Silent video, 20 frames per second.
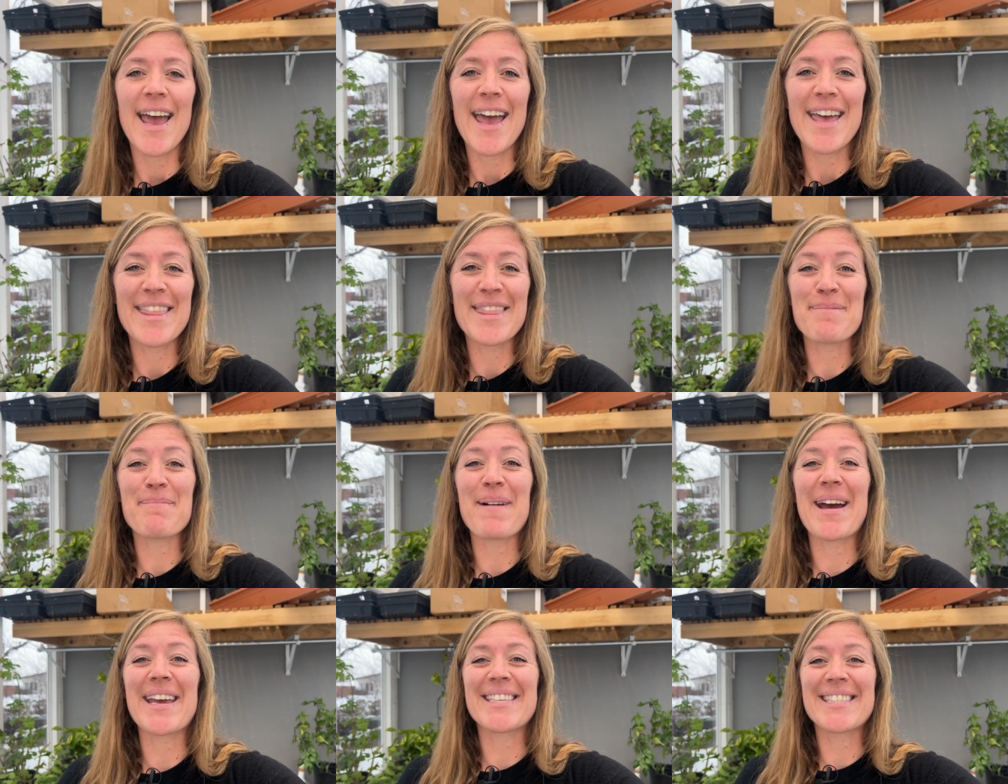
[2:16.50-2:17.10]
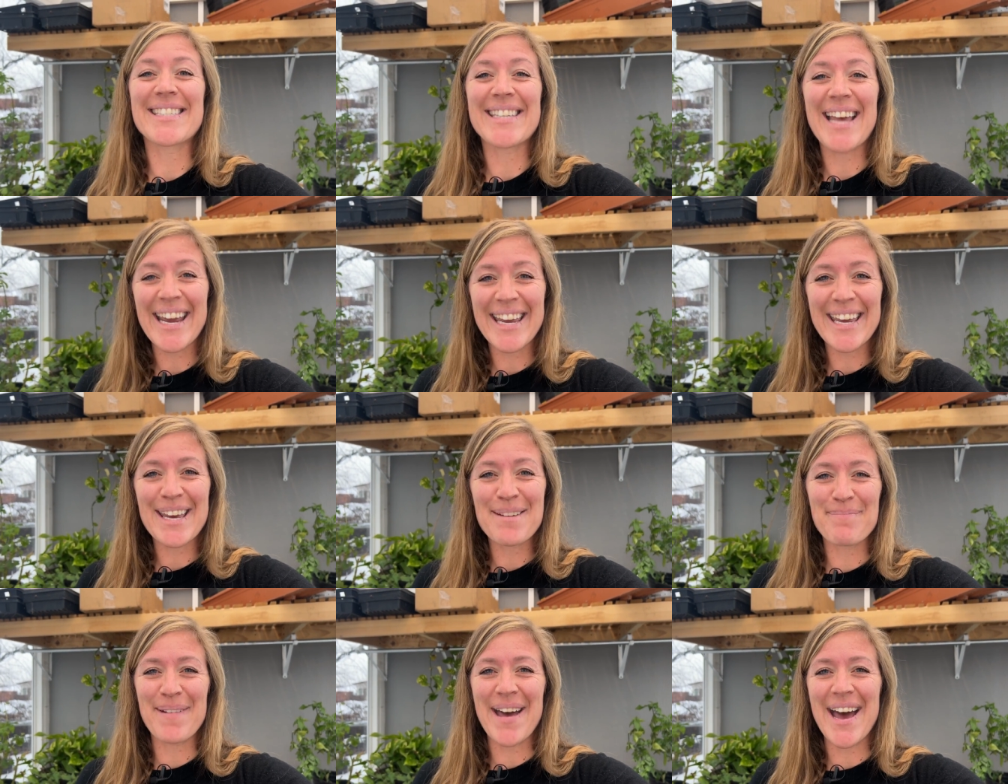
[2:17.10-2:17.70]
and then my
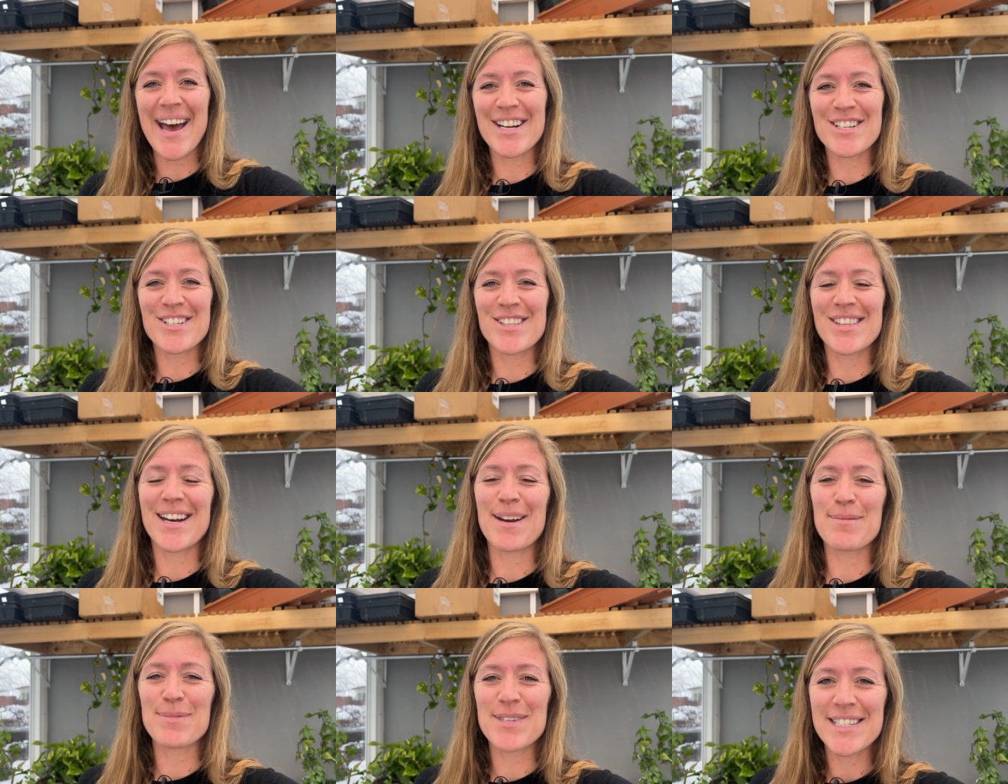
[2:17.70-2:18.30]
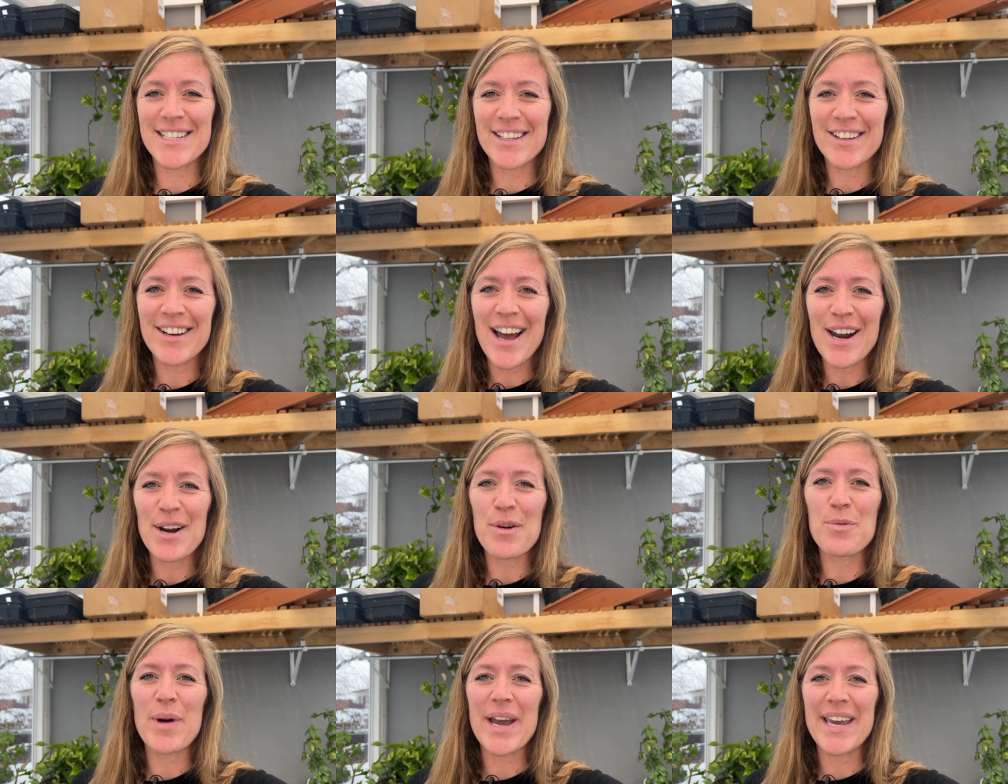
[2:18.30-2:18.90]
second batch that I'm still
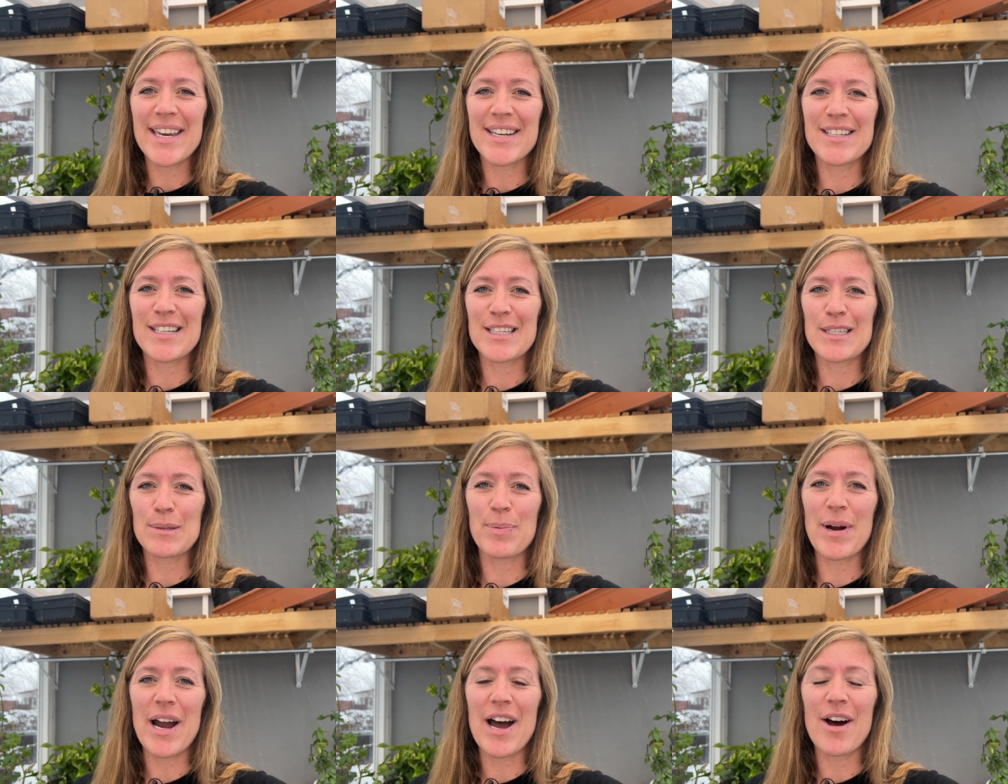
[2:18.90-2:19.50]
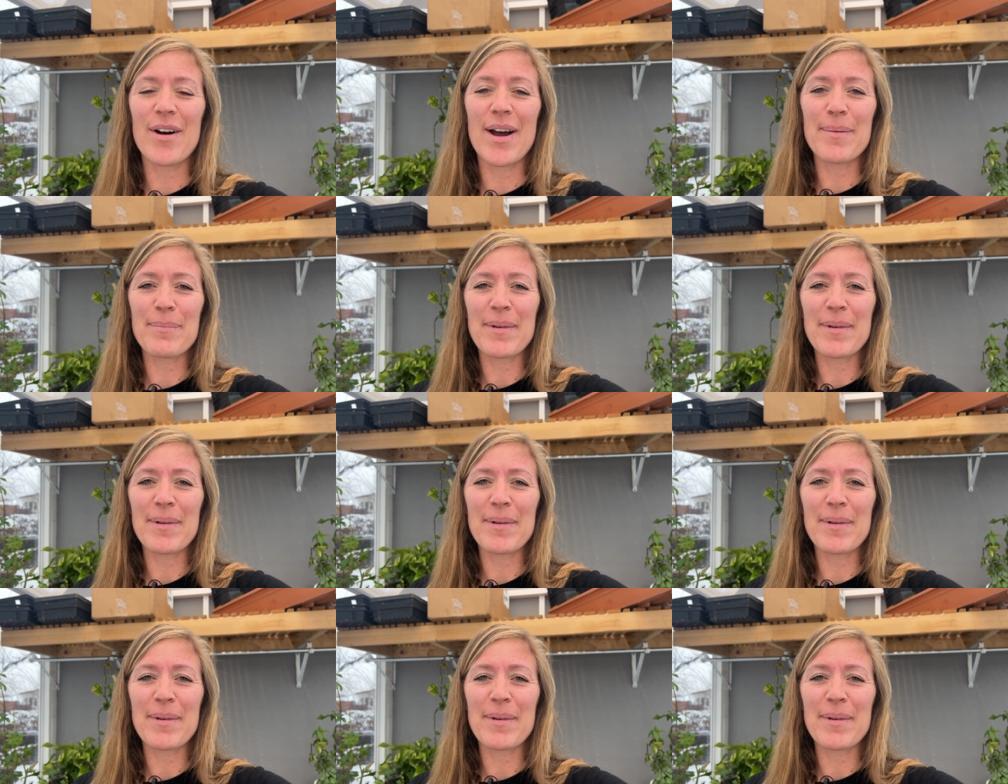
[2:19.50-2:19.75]
kind of waiting to sprout,